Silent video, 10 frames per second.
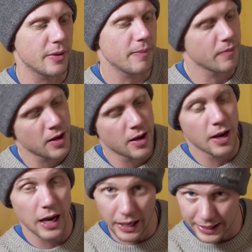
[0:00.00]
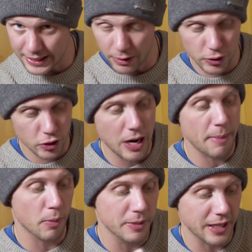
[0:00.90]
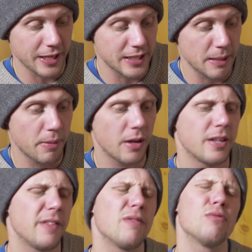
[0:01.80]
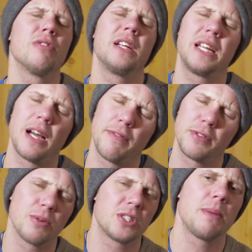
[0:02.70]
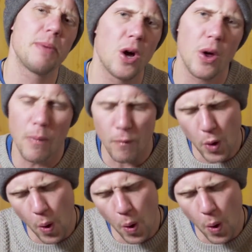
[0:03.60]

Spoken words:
to it. I like the single strap, almost like a slipper. Really comfortable, slip it on,